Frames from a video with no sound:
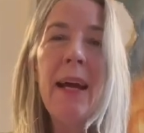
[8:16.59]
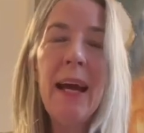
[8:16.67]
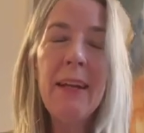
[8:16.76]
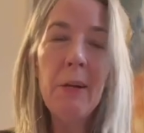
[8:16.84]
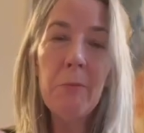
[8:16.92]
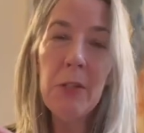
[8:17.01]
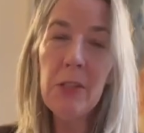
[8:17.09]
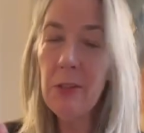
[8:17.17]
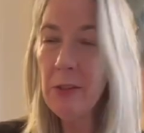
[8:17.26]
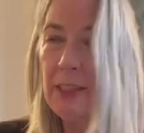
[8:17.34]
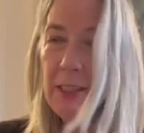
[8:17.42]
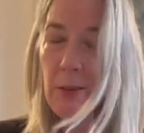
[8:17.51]
And number
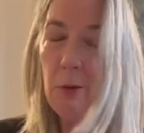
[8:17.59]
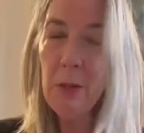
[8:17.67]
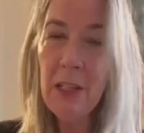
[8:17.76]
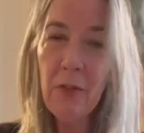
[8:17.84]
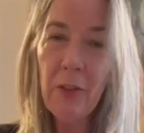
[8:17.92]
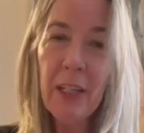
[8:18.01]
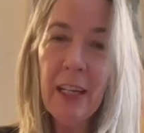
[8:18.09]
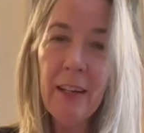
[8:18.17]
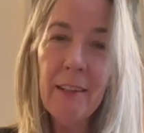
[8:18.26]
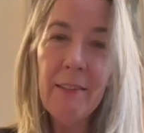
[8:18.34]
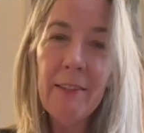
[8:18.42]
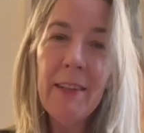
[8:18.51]
two, let's always
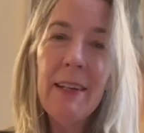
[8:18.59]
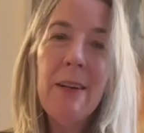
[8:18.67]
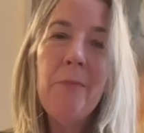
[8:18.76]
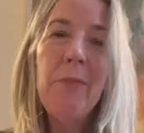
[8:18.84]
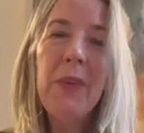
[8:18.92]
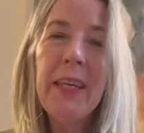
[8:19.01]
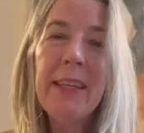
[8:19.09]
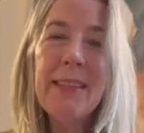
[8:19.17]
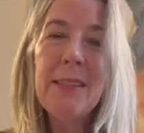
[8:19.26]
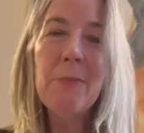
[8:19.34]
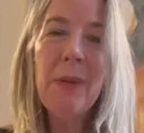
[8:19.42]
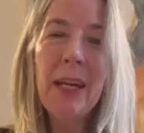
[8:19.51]
forgive
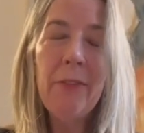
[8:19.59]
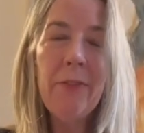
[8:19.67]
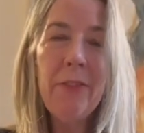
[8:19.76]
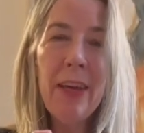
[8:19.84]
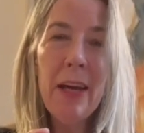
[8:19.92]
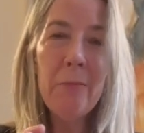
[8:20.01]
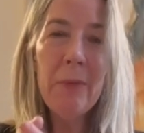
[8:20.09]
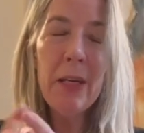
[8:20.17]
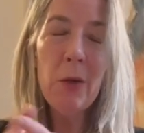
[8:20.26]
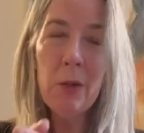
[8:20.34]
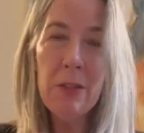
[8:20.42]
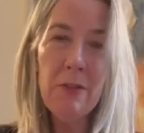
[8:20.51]
because my my
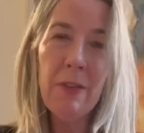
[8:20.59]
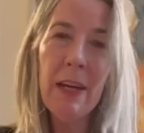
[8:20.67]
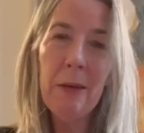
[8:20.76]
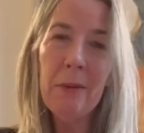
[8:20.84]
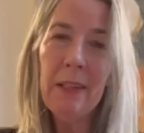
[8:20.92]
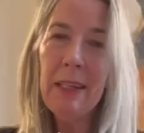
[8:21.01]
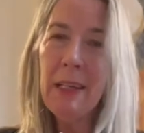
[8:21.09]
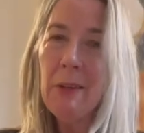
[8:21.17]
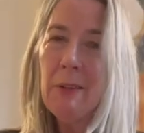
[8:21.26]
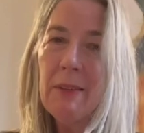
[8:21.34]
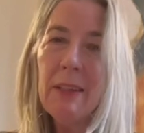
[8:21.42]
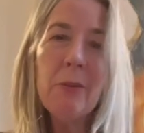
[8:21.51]
host family
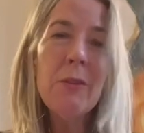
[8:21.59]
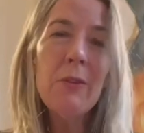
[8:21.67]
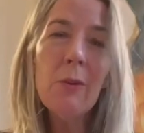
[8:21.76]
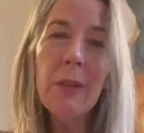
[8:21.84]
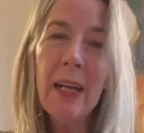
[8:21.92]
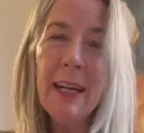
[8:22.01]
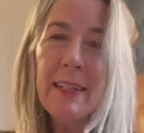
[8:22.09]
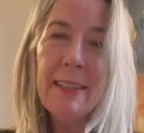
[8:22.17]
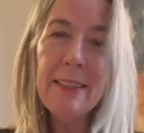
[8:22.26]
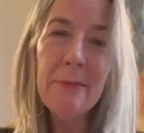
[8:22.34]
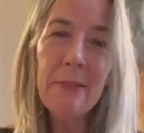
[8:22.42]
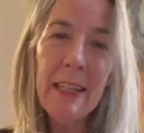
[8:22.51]
they were so kind
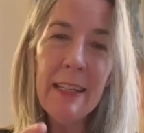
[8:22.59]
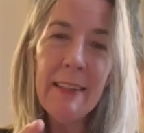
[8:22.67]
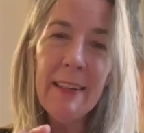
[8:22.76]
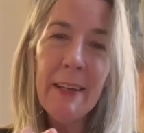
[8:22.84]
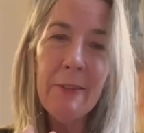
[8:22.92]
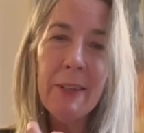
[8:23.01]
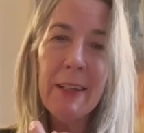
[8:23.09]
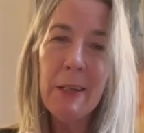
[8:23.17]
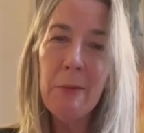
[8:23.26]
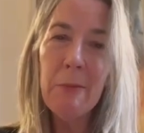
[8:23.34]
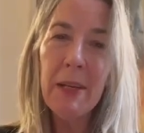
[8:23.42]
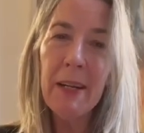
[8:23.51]
to me. They weren't
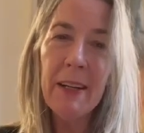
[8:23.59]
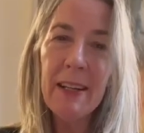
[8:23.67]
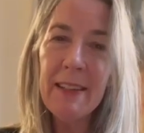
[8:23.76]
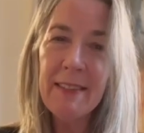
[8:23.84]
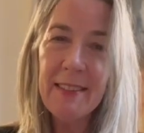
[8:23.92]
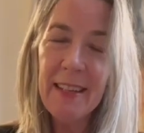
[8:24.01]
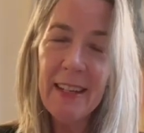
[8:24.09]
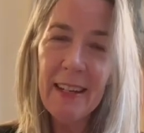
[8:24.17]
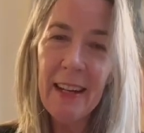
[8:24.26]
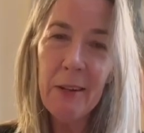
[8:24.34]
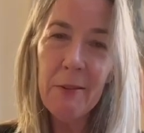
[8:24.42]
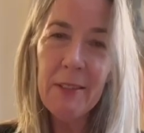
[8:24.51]
embarrassed that
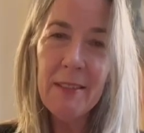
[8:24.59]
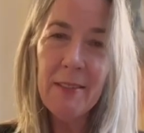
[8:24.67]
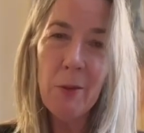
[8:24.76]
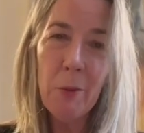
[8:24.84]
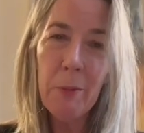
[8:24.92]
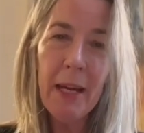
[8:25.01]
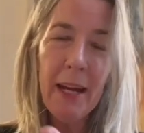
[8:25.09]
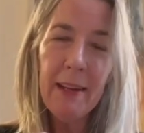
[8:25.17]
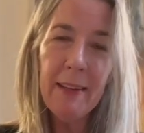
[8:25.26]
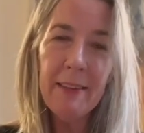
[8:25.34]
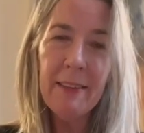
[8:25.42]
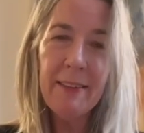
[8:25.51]
I was so bad
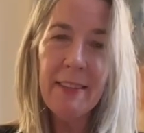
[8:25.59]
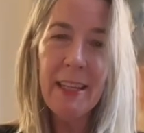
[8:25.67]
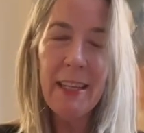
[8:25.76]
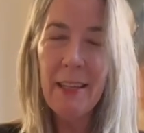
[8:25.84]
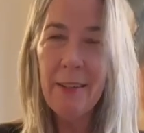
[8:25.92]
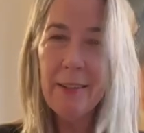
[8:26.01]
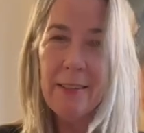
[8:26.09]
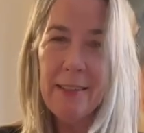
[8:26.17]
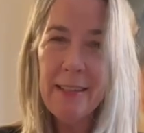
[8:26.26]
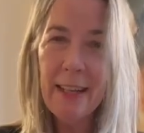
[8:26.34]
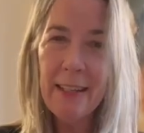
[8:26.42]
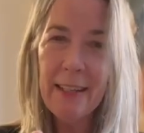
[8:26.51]
at the singing or the
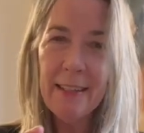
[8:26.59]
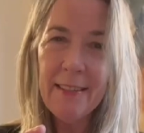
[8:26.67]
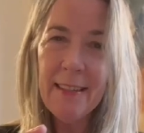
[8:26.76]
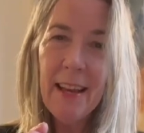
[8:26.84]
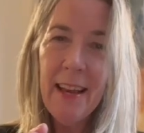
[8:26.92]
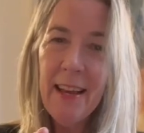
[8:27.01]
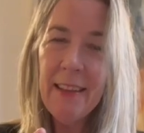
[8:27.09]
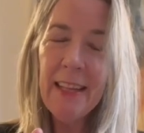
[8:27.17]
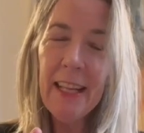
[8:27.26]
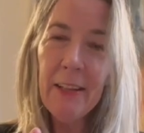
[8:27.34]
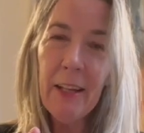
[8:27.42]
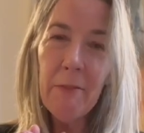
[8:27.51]
tennis.
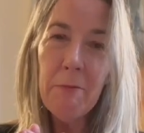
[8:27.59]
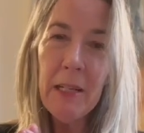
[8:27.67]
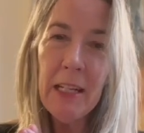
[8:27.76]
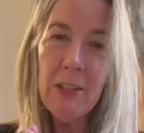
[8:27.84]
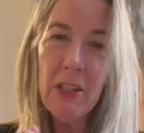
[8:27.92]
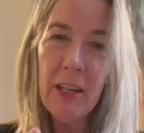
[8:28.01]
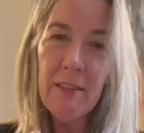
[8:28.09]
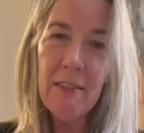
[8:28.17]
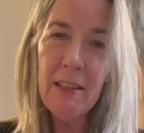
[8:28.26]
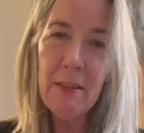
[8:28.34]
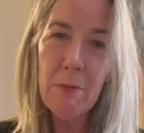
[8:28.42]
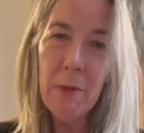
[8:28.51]
They loved me just
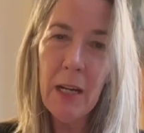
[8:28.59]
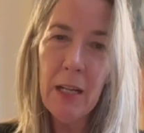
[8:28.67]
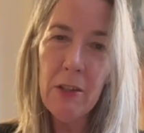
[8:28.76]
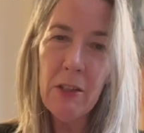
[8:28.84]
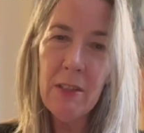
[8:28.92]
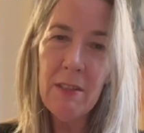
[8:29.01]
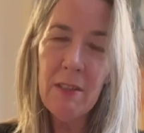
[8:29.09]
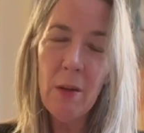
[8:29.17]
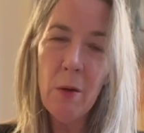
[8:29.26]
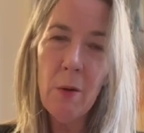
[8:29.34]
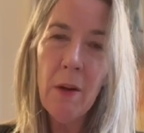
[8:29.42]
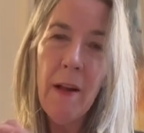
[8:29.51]
as much. And
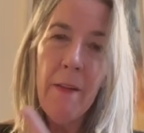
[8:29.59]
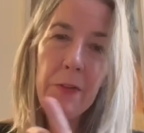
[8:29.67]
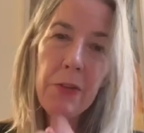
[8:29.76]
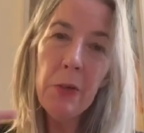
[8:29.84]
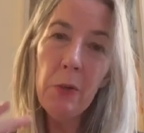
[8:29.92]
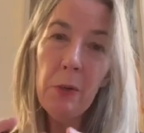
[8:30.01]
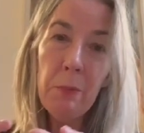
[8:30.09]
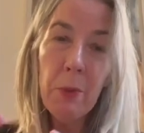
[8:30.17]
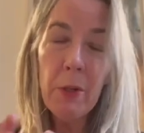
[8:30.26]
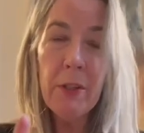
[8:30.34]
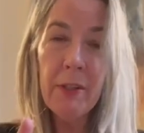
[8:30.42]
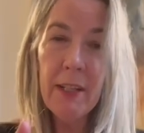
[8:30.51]
so, two
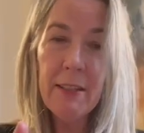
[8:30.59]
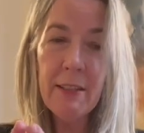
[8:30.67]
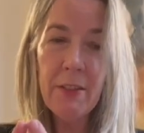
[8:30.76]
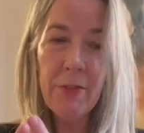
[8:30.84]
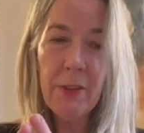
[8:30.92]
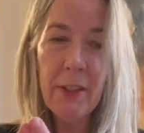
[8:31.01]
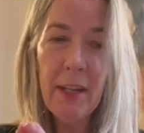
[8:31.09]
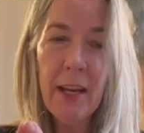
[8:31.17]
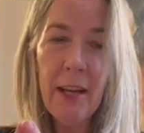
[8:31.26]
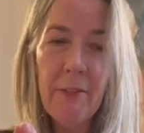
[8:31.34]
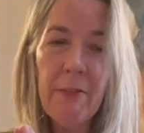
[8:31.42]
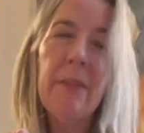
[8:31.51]
important lessons for
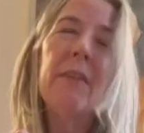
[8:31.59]
life: